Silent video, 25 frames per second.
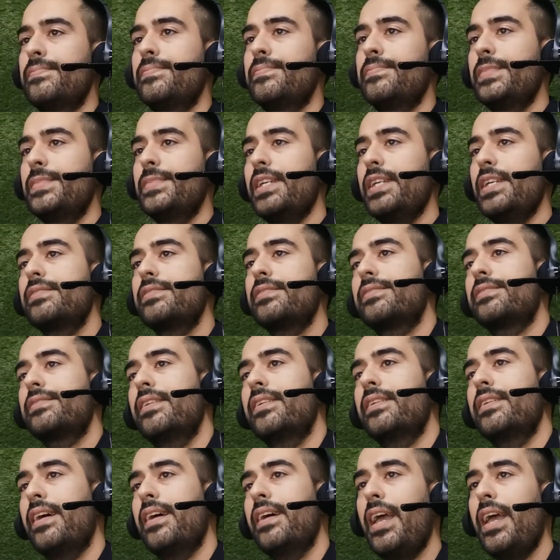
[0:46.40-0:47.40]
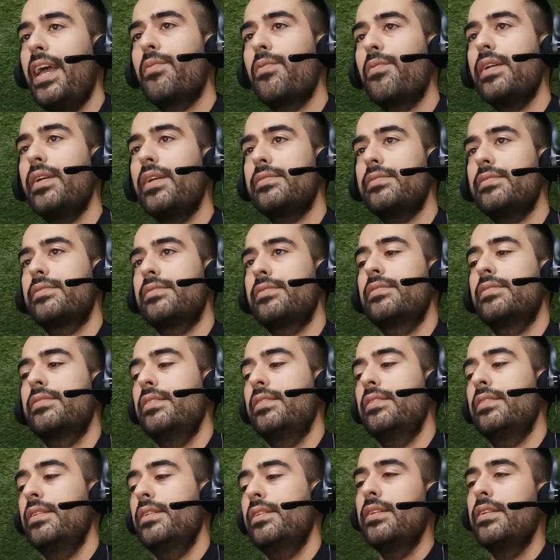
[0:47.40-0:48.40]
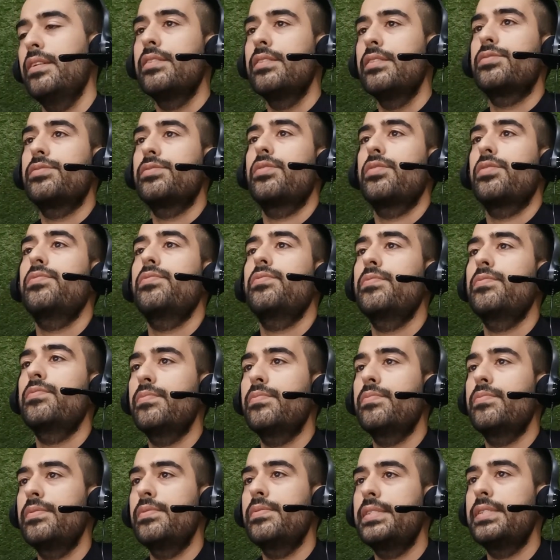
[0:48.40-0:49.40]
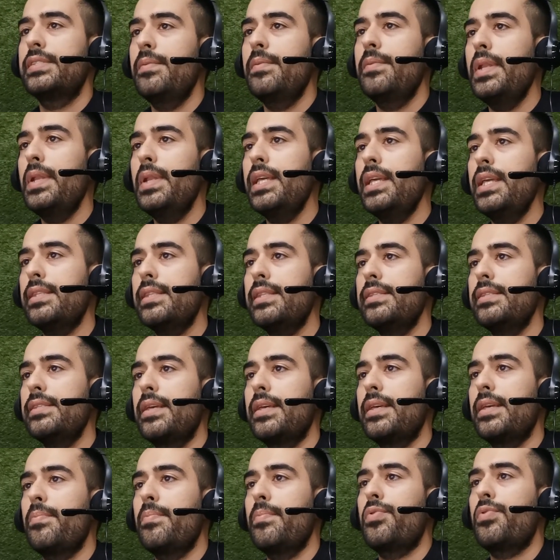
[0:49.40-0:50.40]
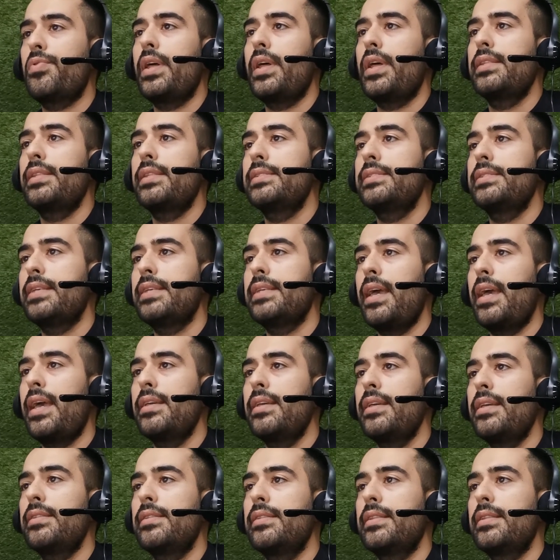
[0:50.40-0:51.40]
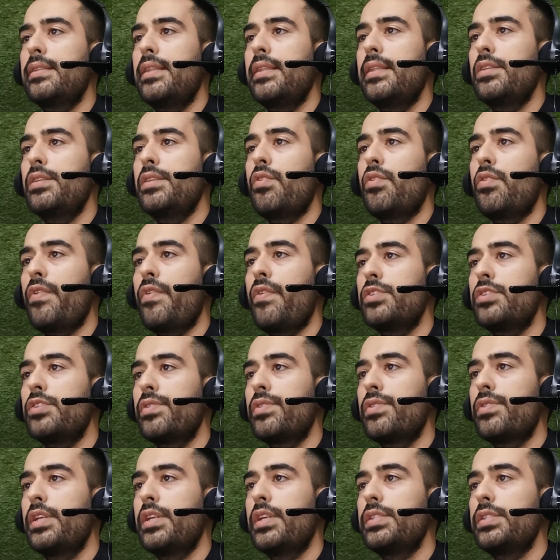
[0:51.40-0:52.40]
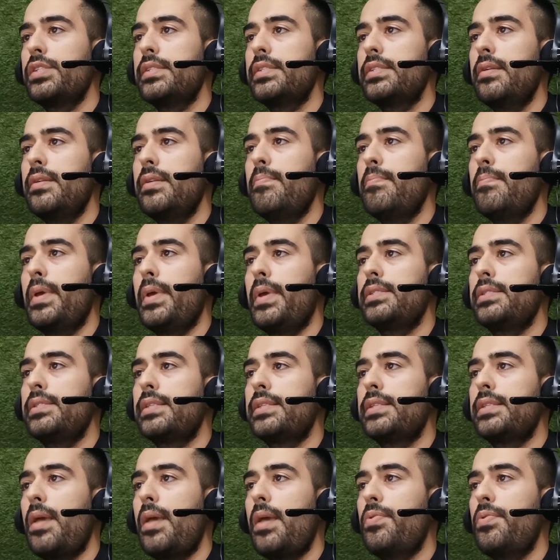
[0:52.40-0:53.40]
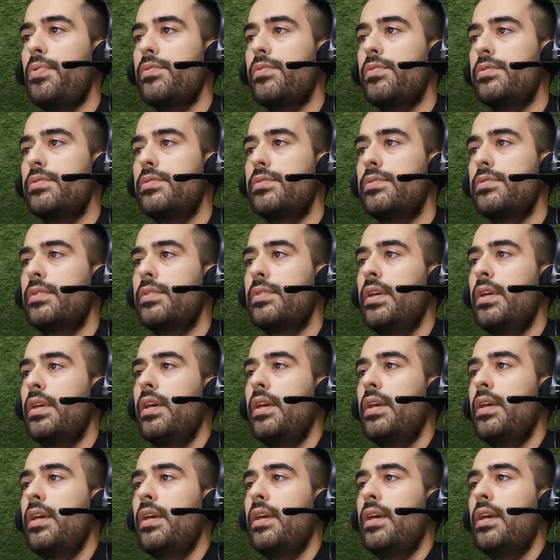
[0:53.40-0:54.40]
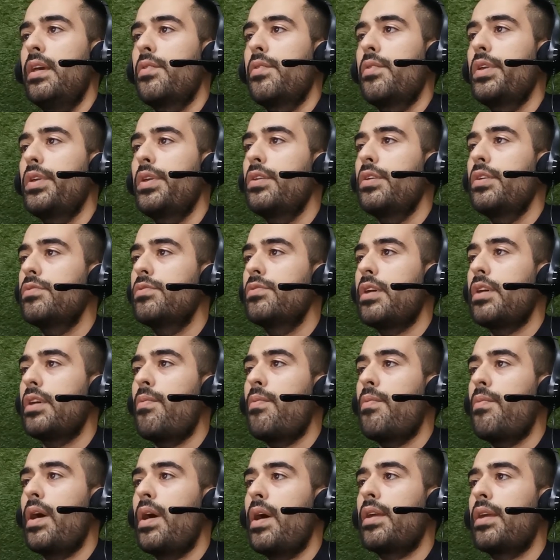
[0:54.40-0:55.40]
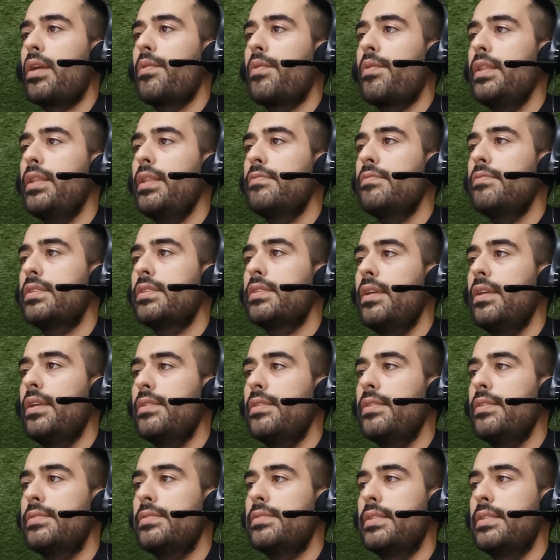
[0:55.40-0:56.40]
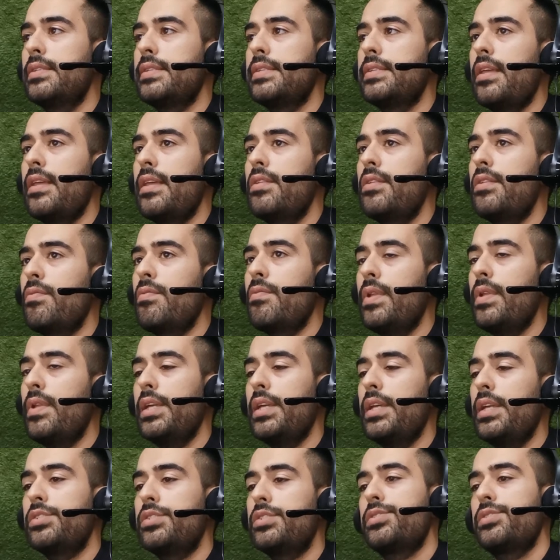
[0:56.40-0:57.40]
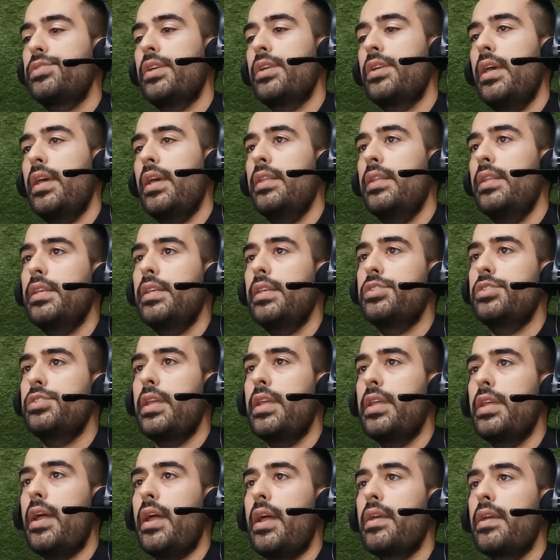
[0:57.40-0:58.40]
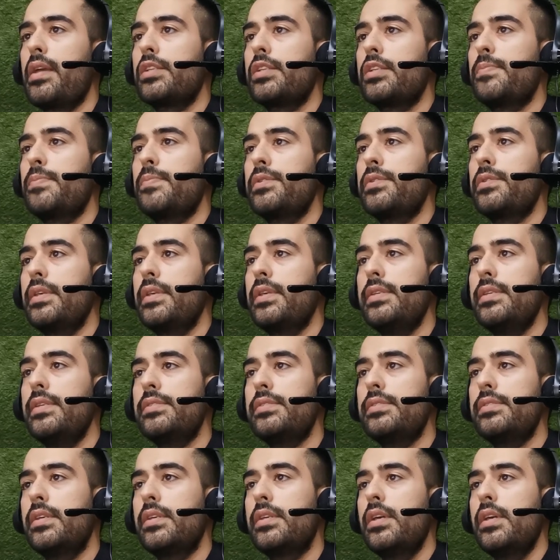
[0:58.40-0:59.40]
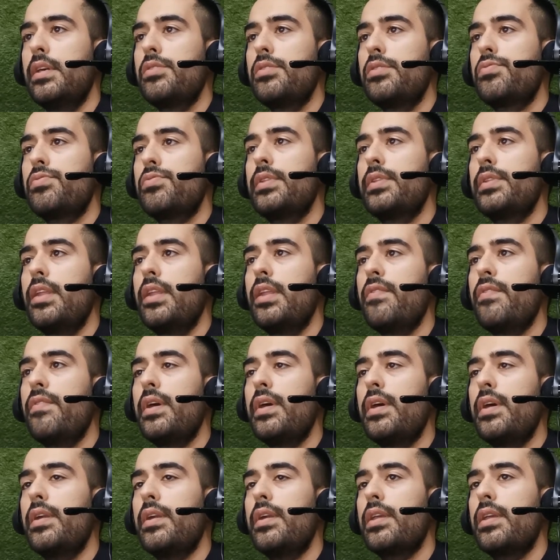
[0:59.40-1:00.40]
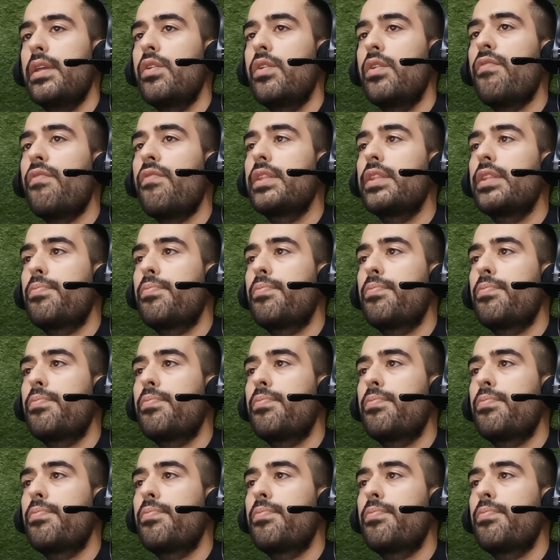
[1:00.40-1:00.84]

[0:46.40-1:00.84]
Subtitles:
Yes, hi Lucas. So SIMLIT is a product design and innovation agency based in Cyprus. We use our creative skills, design knowledge, and engineering expertise to deliver innovative